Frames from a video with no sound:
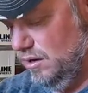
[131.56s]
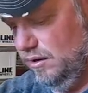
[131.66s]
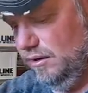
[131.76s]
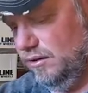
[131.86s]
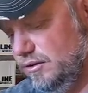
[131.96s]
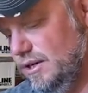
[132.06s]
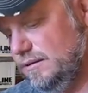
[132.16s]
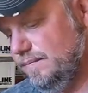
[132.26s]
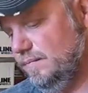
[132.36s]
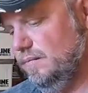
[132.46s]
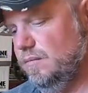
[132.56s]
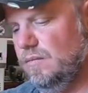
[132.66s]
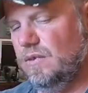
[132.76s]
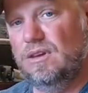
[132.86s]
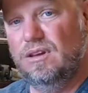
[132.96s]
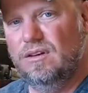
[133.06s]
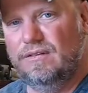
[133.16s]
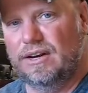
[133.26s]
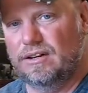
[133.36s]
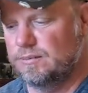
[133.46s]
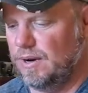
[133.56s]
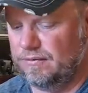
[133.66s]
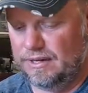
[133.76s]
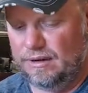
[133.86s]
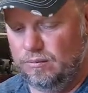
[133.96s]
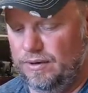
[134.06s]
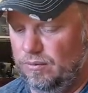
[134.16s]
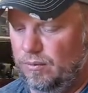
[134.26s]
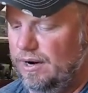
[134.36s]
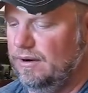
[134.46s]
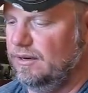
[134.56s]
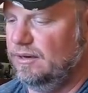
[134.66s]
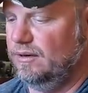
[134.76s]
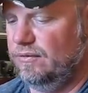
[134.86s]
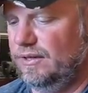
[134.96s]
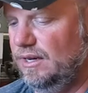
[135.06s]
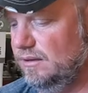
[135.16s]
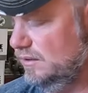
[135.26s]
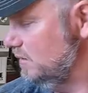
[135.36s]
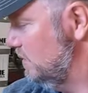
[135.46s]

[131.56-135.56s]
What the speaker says: underneath the truck. Find a good spot for that. We have the wiring here for that.